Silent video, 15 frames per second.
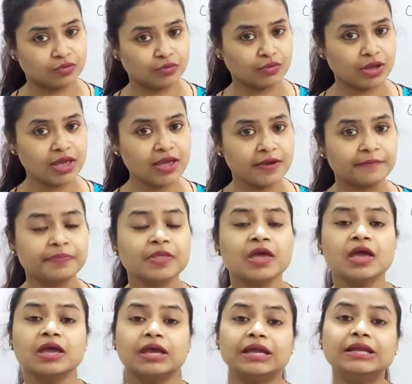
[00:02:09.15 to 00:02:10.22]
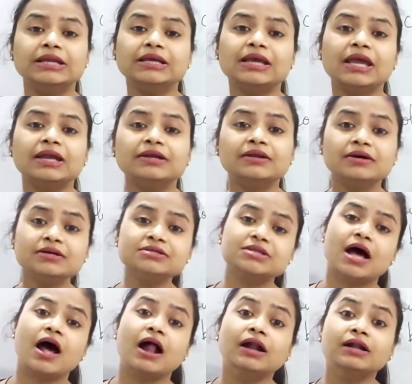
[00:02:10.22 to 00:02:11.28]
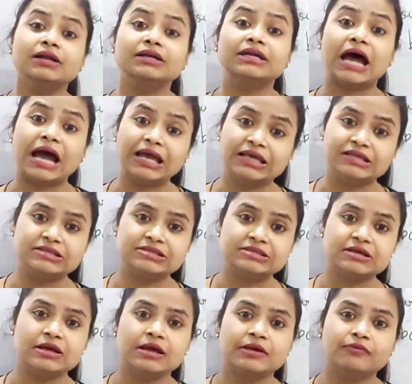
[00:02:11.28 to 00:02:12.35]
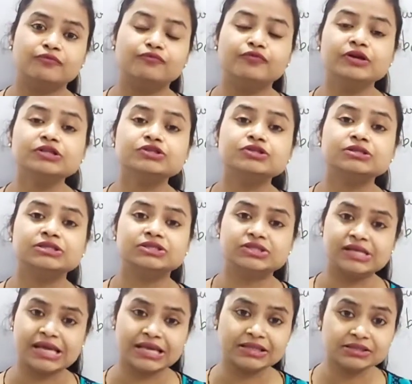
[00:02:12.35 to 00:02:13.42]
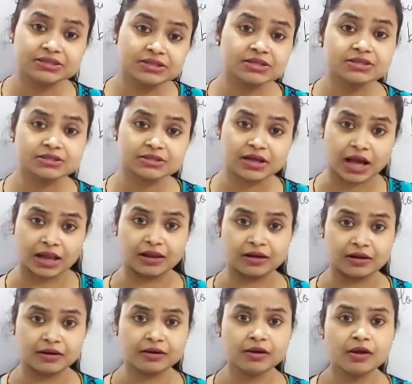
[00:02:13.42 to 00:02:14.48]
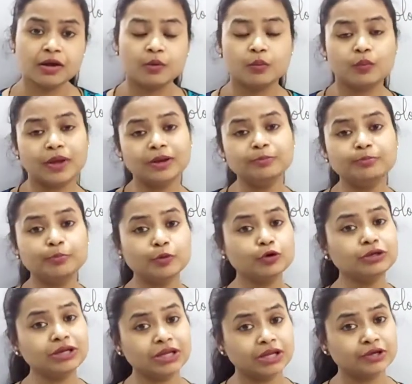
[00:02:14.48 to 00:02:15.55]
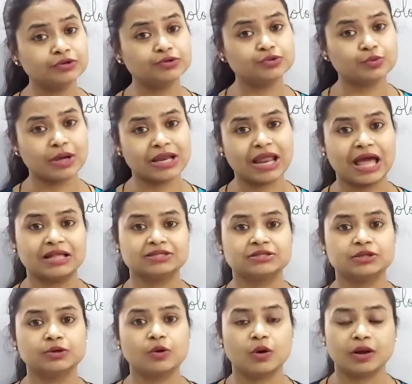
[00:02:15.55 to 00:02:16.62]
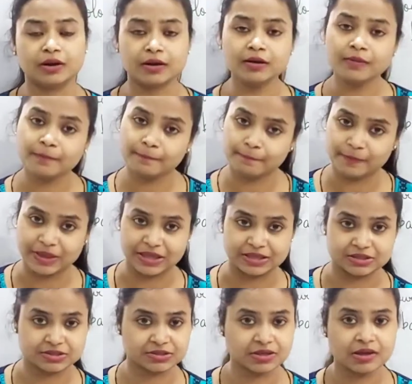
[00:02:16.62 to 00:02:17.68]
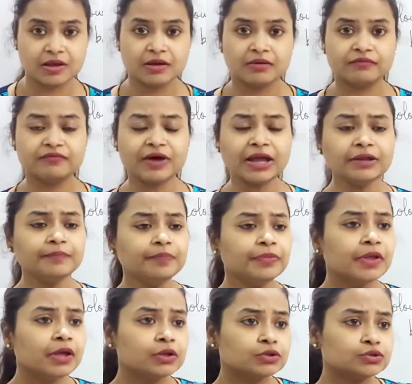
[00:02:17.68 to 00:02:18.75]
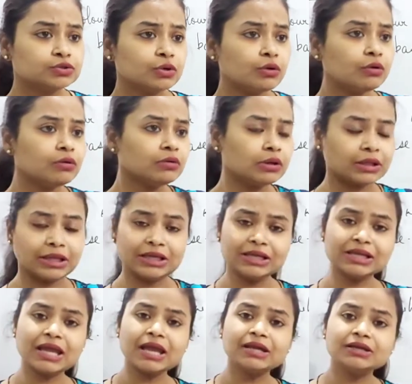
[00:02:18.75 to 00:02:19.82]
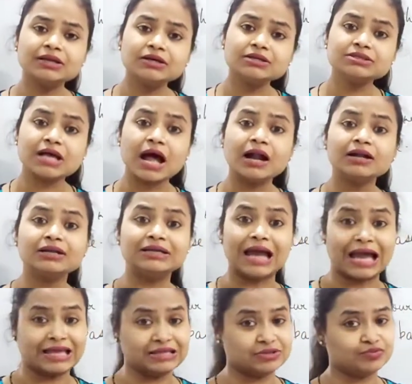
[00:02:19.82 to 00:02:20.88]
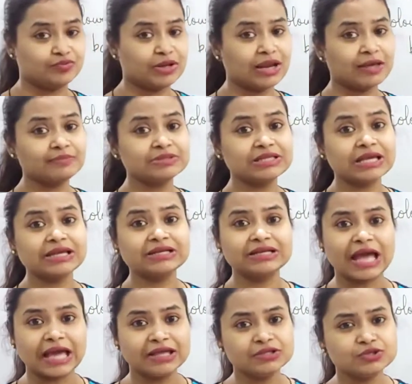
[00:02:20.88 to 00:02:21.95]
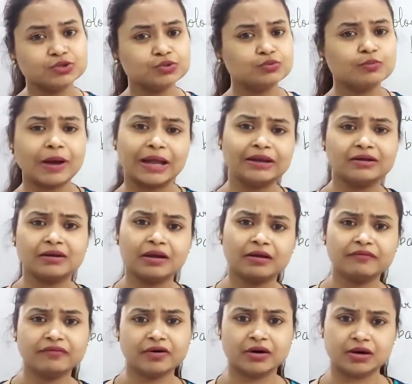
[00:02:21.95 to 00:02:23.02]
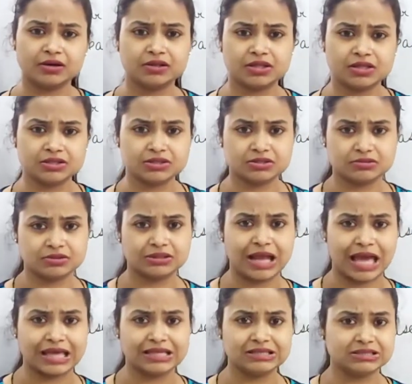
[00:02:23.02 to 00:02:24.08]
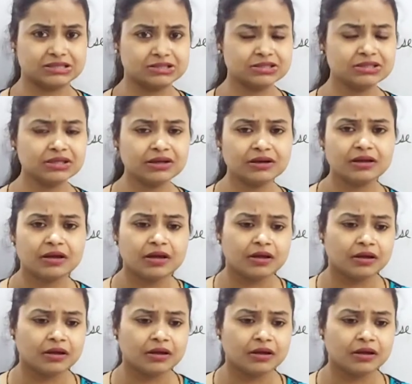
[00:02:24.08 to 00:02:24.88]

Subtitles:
Okay, indicators are dyes which changes color when put into an acid or a base. Fine. So indicators are dyes. When I'm saying dyes, you might have heard this, dyes, isn't it?